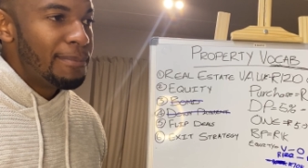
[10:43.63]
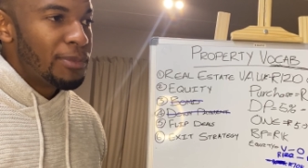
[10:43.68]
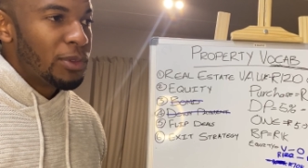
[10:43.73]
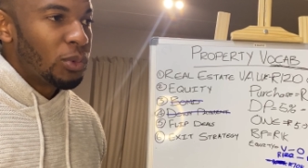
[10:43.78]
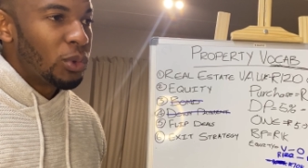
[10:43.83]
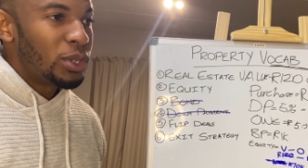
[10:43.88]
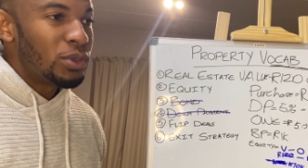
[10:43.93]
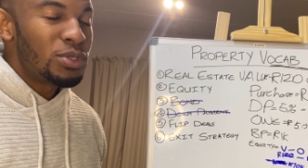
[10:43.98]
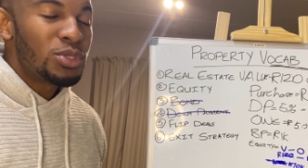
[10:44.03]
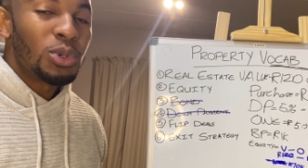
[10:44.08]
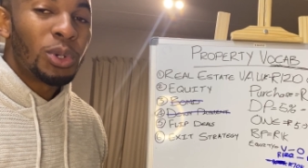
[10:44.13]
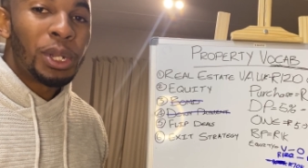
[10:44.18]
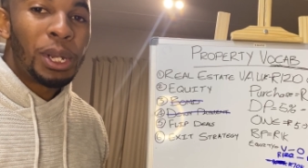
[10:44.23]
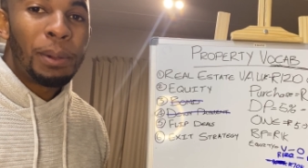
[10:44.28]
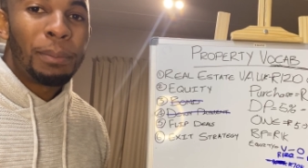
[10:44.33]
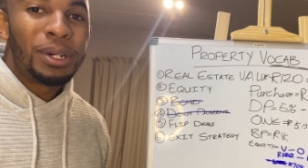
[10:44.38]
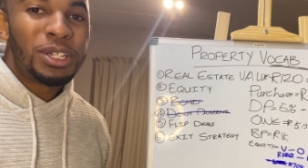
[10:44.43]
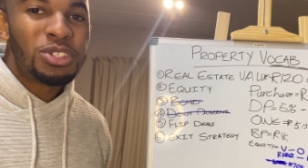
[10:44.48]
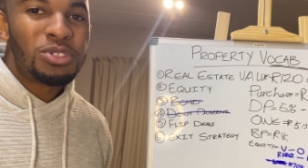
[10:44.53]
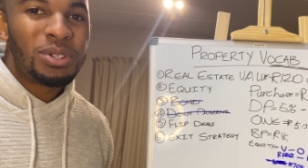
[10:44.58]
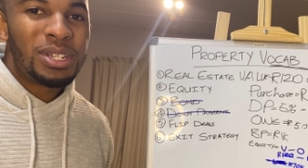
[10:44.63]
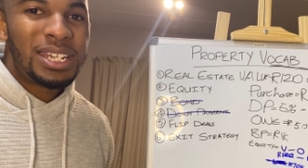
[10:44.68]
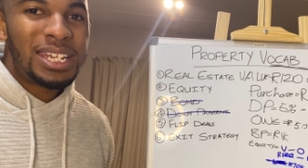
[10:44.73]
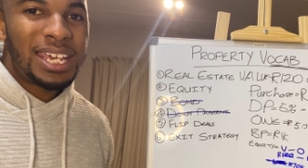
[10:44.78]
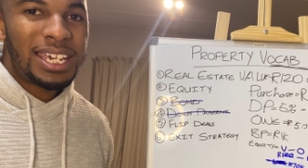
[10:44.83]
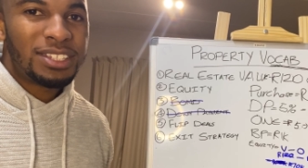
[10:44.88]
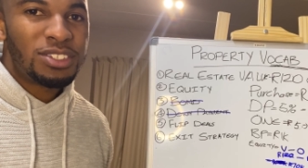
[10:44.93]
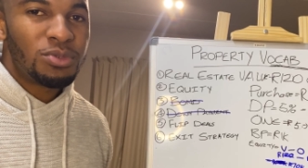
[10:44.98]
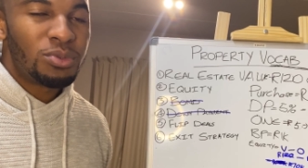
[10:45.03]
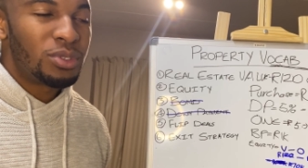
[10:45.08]
when you're talking about your
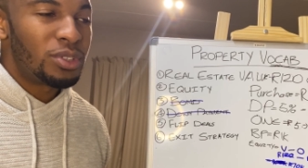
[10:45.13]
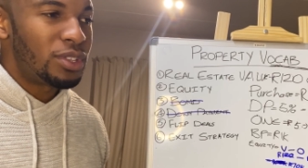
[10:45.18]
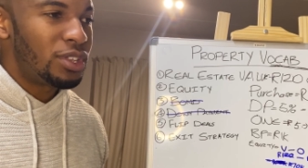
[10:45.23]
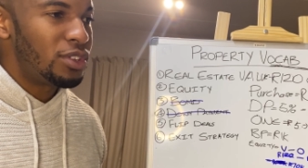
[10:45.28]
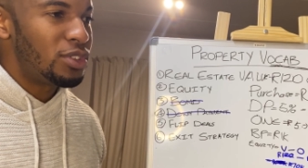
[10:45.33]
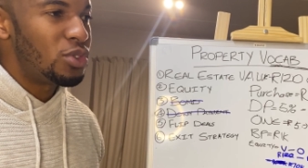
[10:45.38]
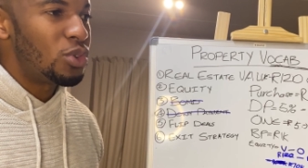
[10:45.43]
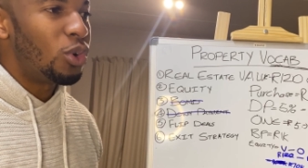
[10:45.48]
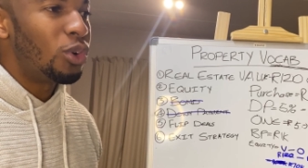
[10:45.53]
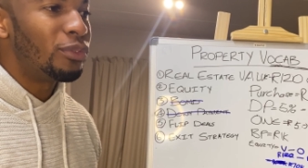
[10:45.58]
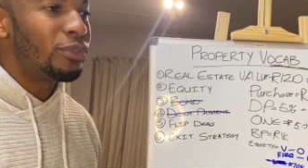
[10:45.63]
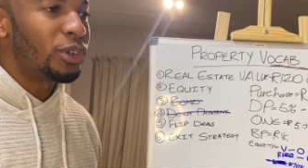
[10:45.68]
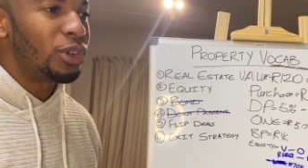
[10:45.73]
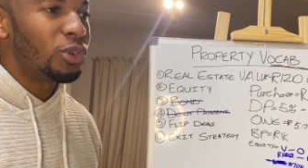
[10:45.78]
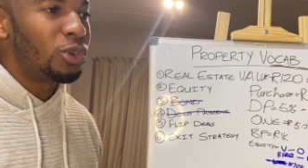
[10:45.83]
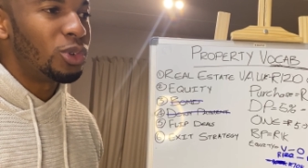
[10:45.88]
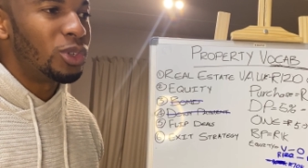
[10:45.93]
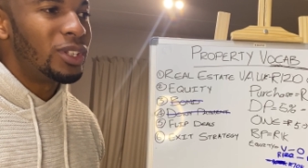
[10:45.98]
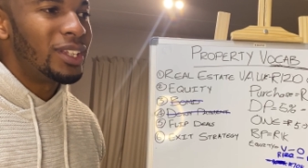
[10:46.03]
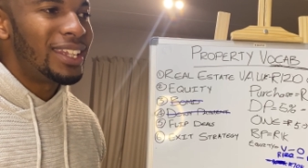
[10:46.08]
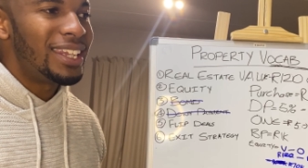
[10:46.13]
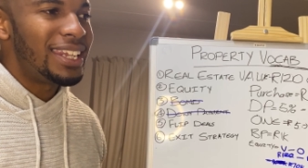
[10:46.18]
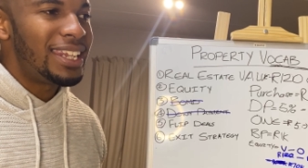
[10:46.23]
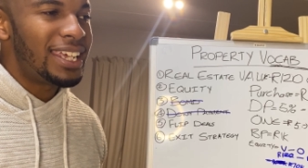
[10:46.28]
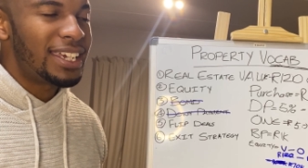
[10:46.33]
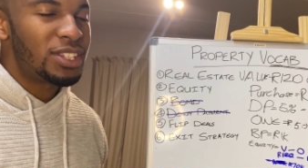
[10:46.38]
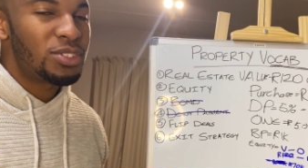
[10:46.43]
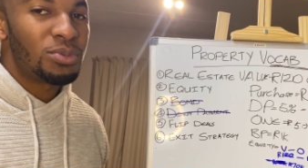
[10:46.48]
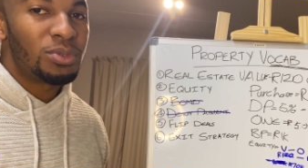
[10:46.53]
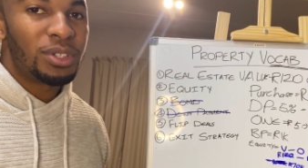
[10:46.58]
net worth, your overall
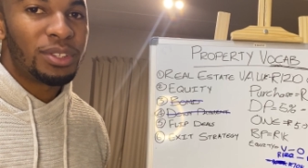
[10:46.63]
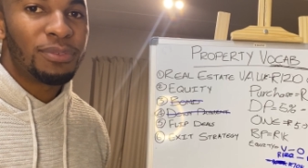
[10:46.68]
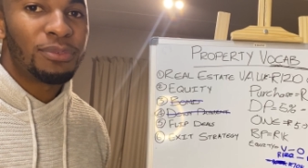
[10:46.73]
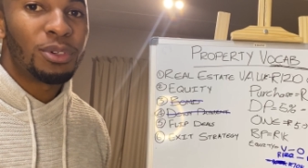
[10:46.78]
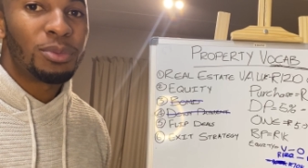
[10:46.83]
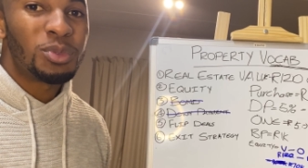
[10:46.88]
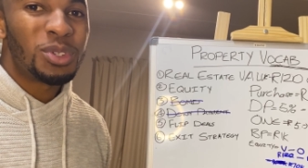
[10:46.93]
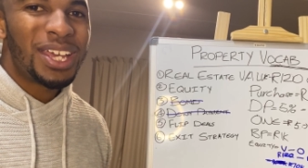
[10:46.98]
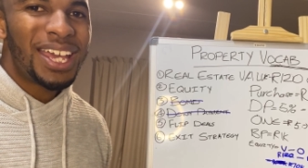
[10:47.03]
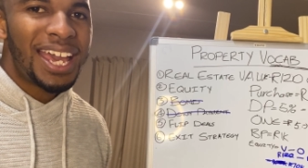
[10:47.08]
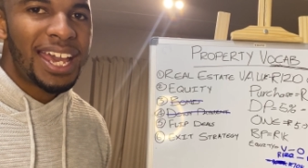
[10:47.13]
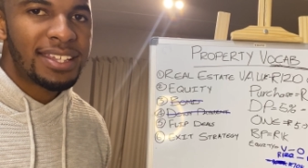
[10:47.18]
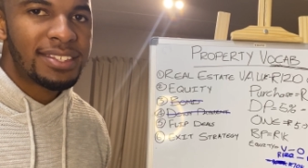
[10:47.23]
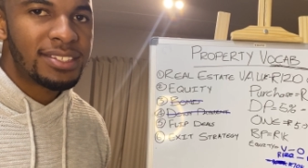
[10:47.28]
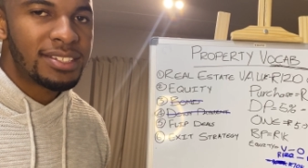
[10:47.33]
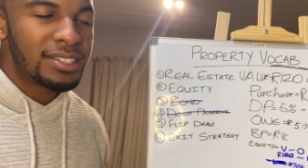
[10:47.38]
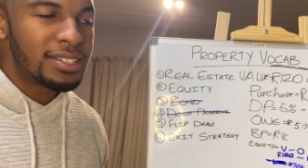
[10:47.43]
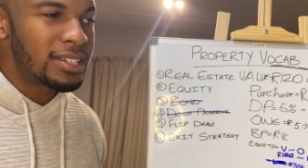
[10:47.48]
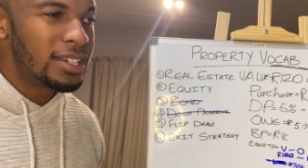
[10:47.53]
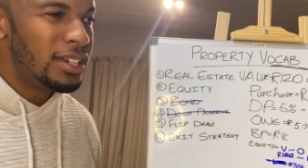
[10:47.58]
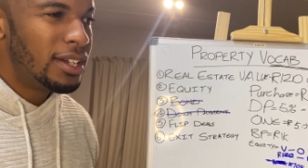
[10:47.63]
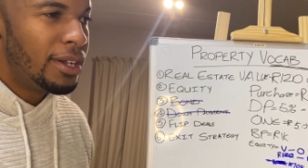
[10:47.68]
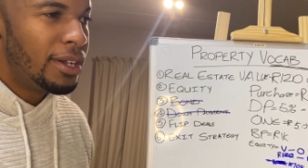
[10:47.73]
net worth from your assets.